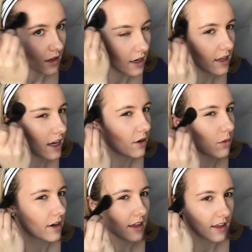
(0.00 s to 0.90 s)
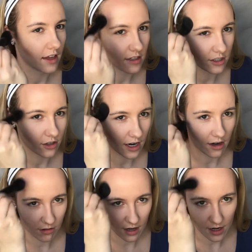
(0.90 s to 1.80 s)
And again, working that into your
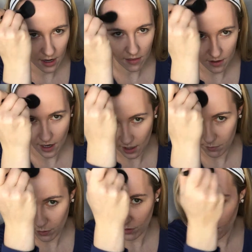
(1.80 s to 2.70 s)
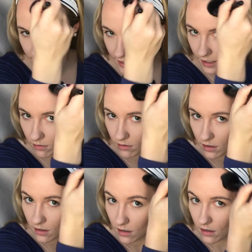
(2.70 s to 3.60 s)
hairline and then kind of pulling it
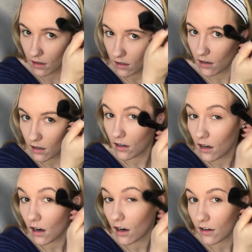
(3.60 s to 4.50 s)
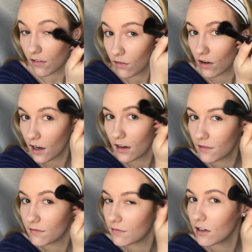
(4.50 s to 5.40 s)
down on your forehead.